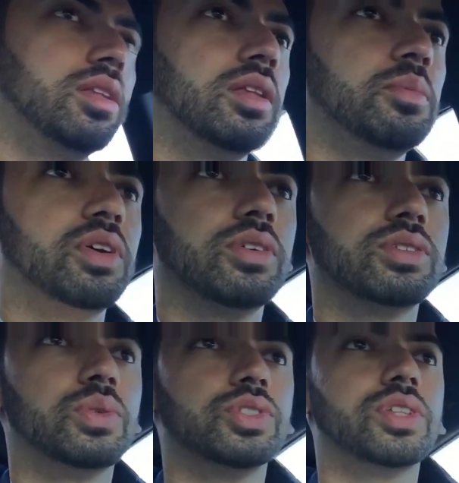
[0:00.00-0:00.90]
Let me
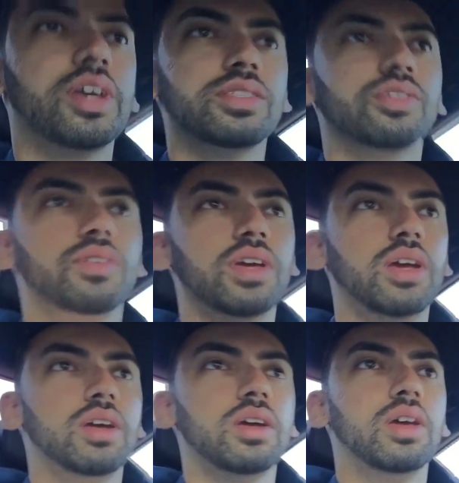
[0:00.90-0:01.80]
switch lanes over
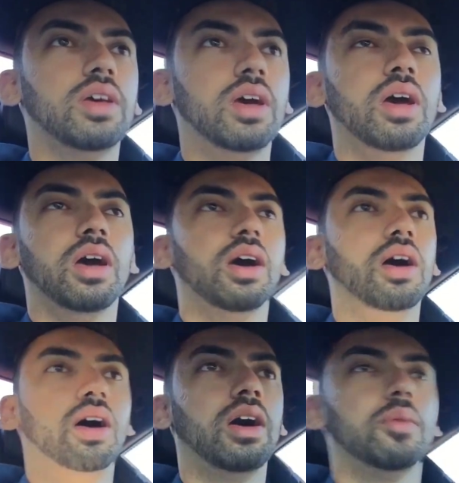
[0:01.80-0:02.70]
here.
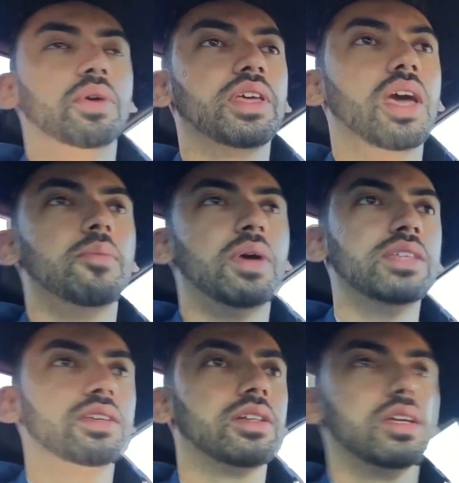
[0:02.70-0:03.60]
But yeah,
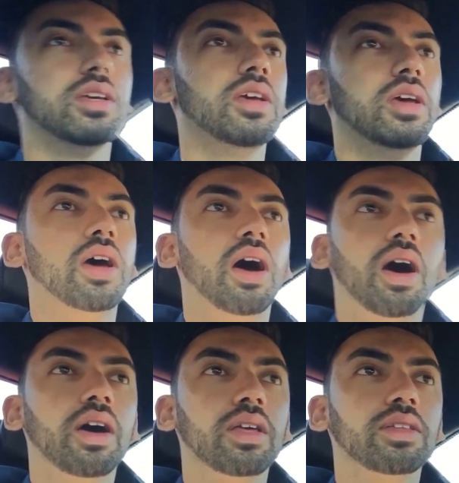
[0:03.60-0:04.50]
basically,
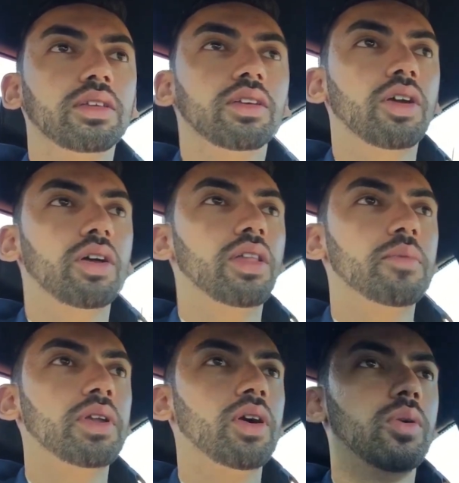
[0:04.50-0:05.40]

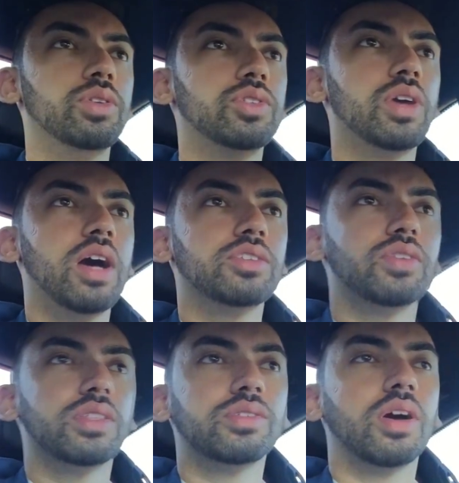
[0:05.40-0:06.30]
let me know what you guys
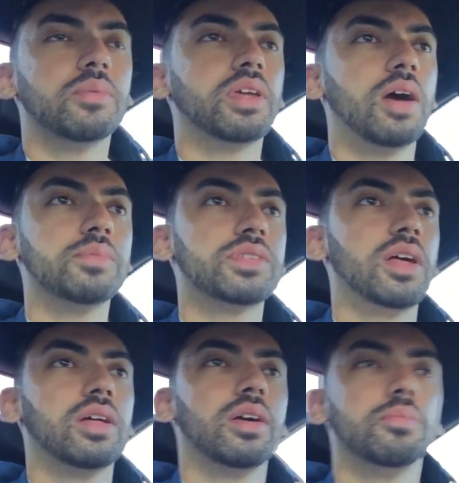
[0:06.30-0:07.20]
are into. I mean, I'm
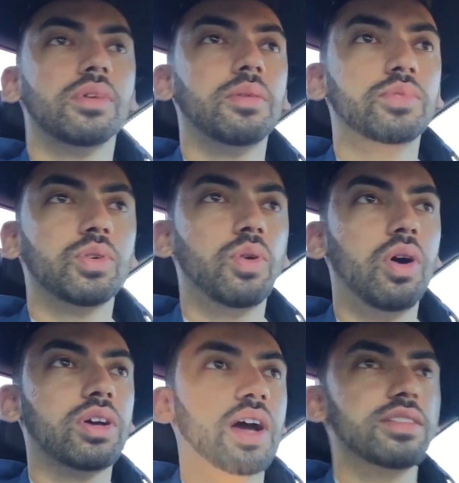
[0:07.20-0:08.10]
doing
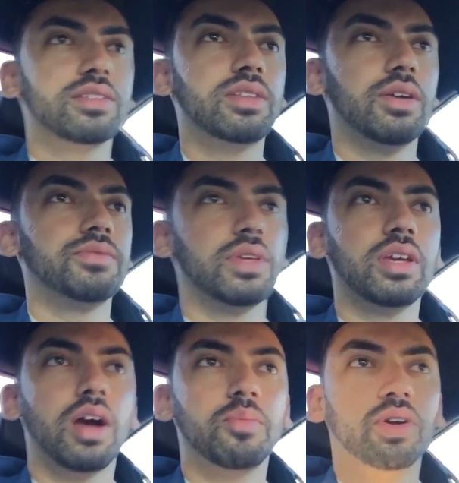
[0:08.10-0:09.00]
all kinds of stuff,
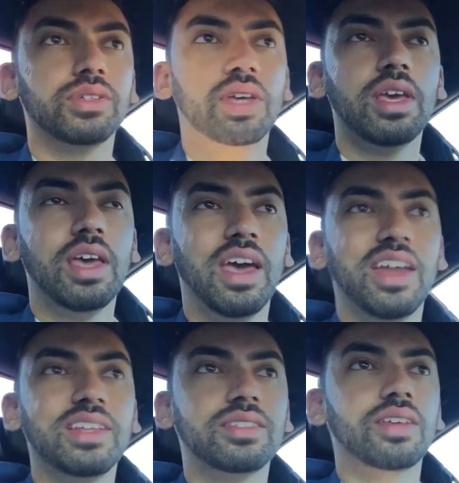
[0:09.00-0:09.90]
e-commerce,
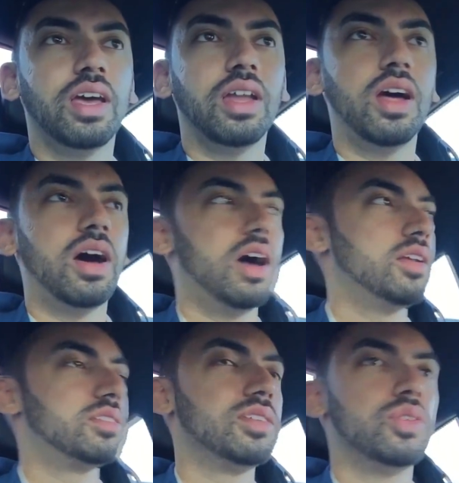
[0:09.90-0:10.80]
and
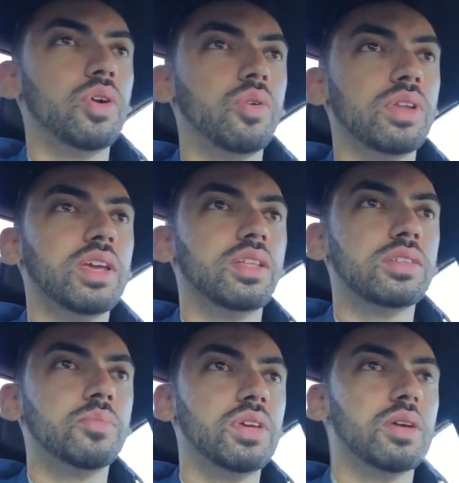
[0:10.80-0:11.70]
honestly, you don't need
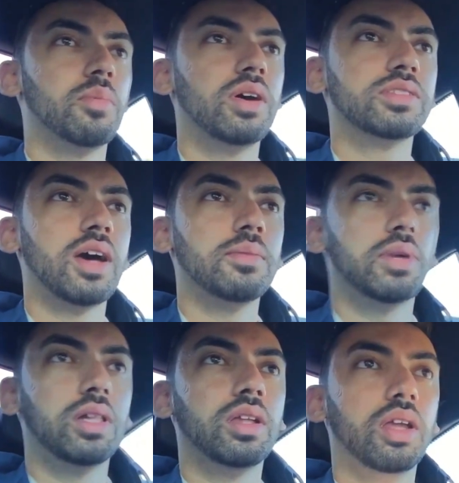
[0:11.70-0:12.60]
to be a
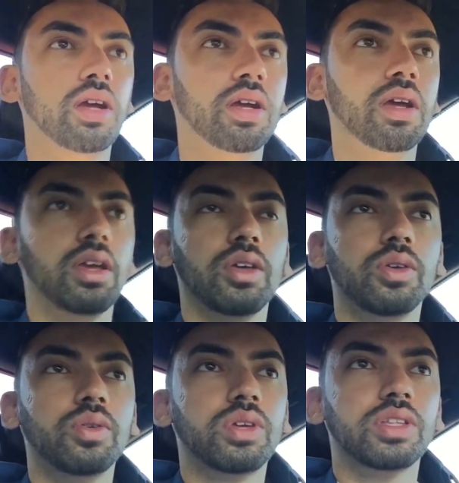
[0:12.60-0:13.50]
multi-millionaire.
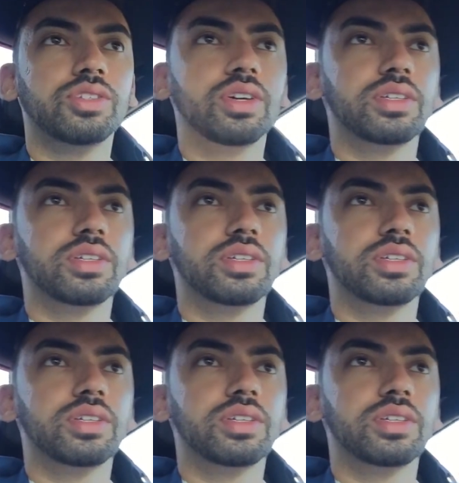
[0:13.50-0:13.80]
You can